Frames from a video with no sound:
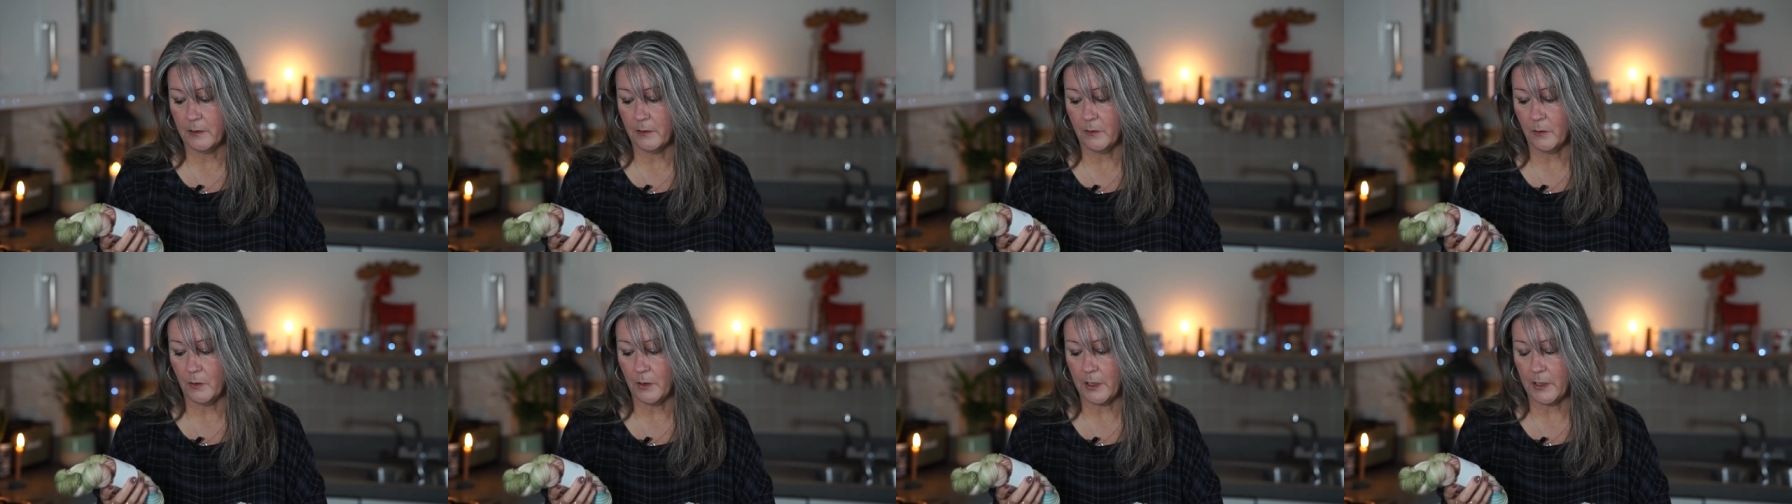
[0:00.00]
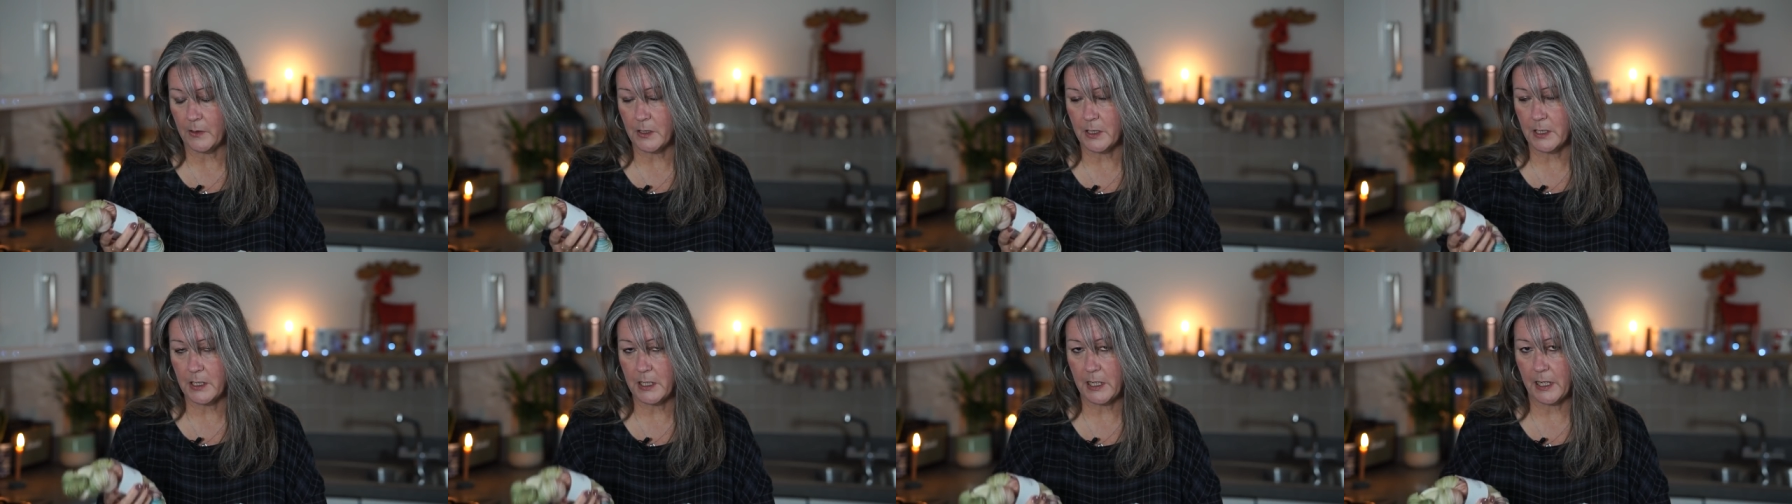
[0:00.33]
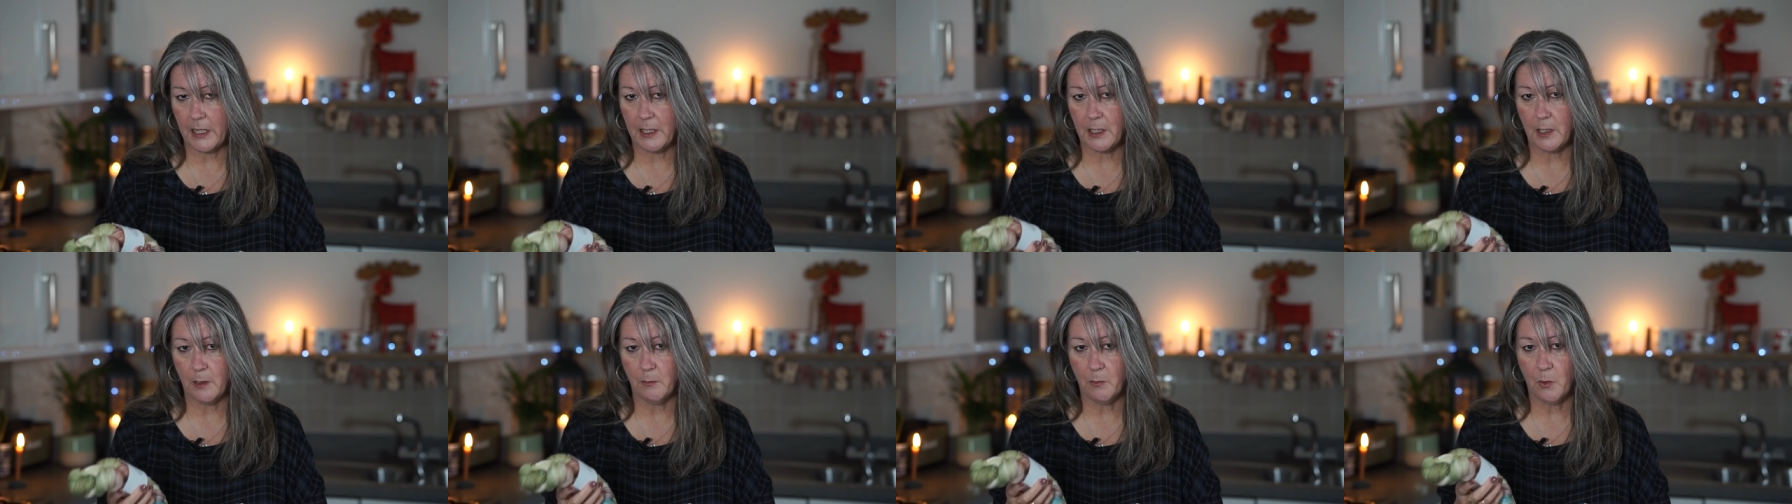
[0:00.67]
on our
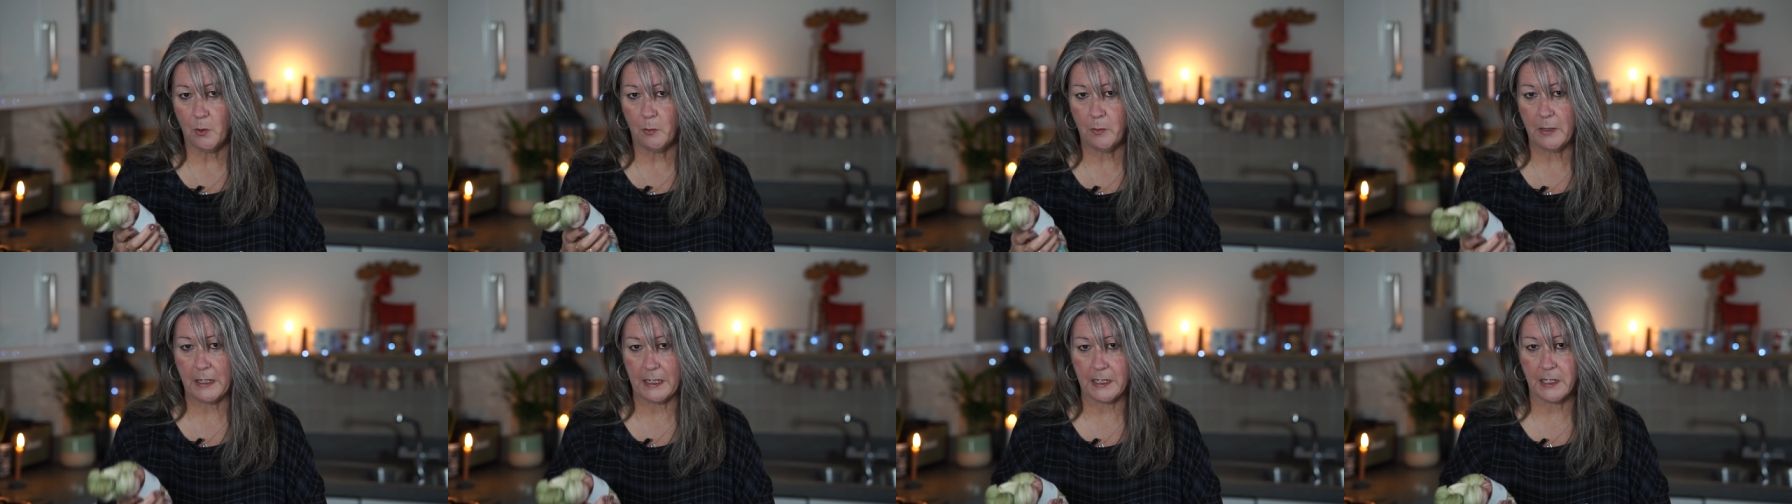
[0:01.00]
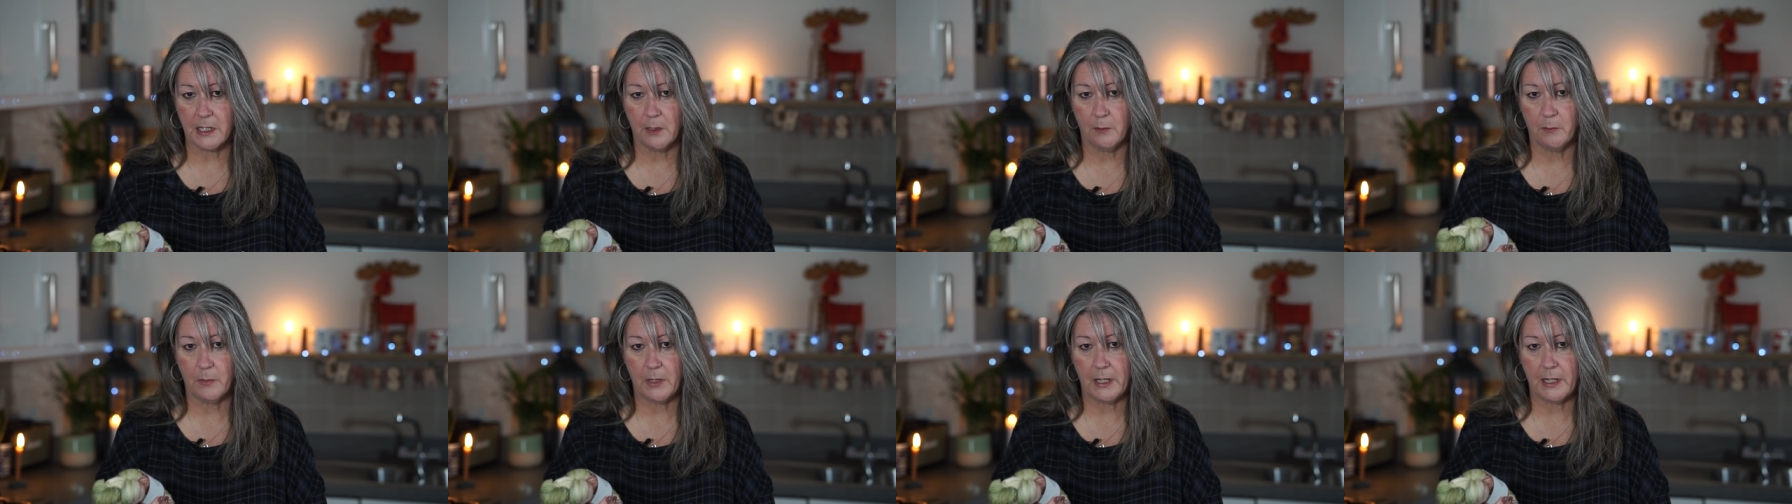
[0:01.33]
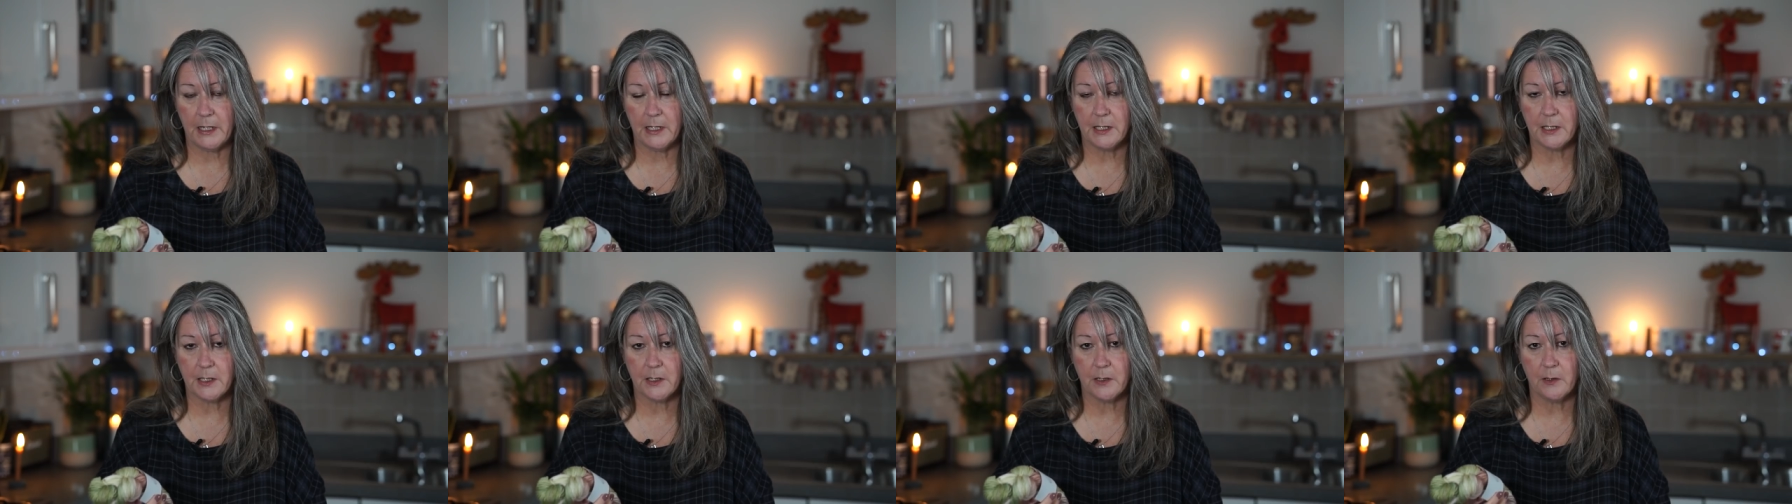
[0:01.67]
titanium or platinum
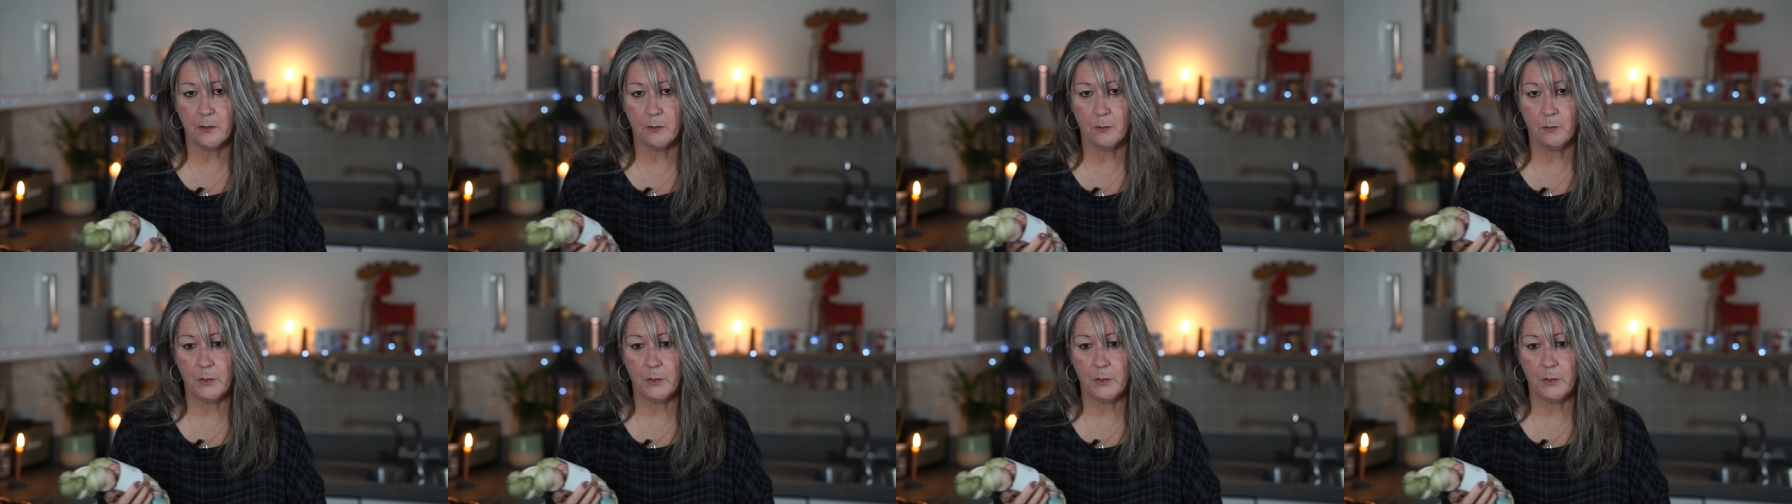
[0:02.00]
base,